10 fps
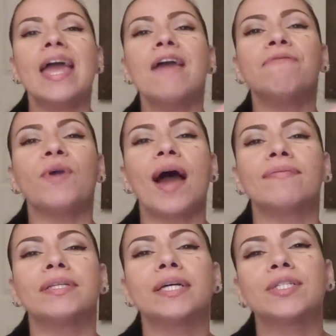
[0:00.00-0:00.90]
If you
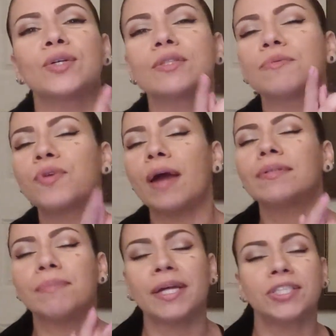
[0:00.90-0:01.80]
haven't done so, subscribe
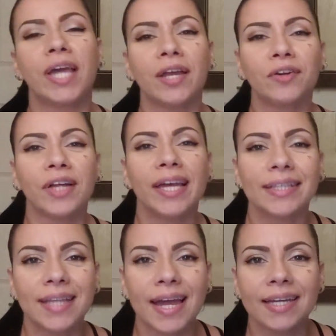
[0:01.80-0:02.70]
to my channel,
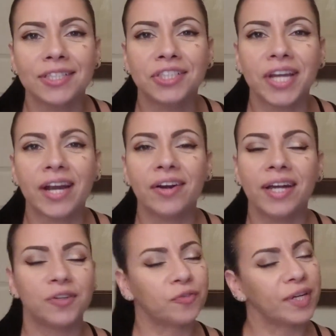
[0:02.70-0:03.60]
hit like, share,
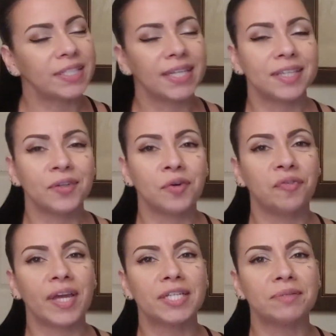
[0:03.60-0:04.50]
and don't forget to hit the
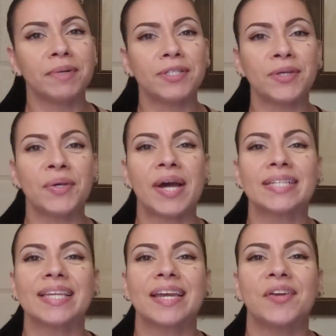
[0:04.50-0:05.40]
notification bell so you
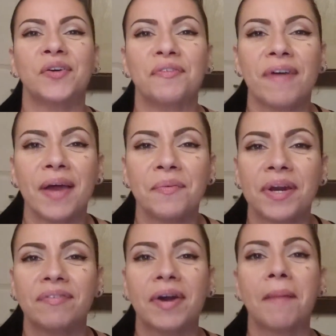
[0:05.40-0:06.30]
guys can get notified
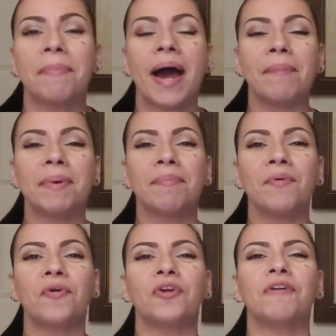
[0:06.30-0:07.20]
whenever I pop up
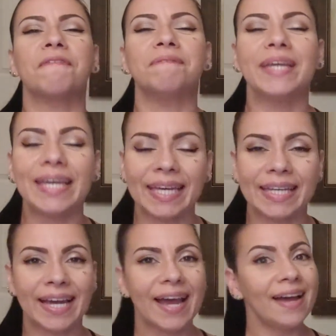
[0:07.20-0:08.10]
on your
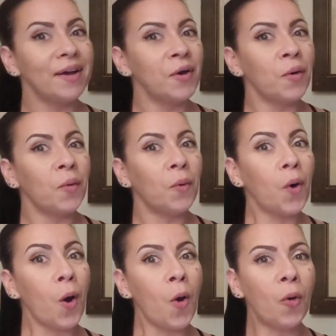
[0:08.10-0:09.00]
feed.
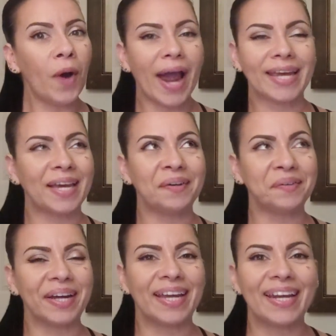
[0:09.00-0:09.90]
Woo! I can't
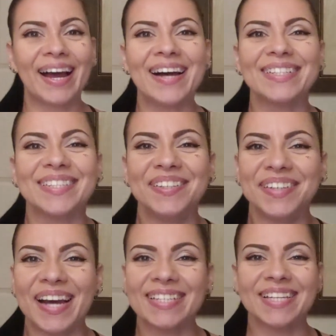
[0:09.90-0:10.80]
wait. I'll see you
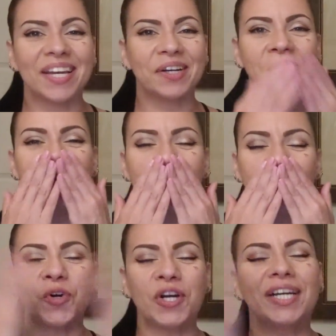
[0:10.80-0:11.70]
guys later.
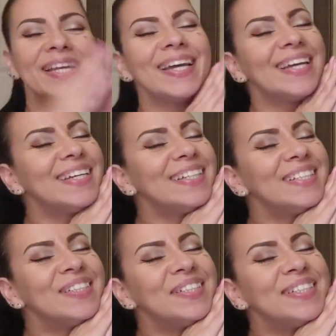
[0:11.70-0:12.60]

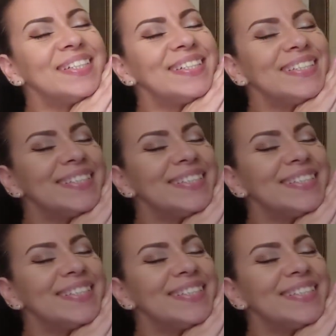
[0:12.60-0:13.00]
Toodles!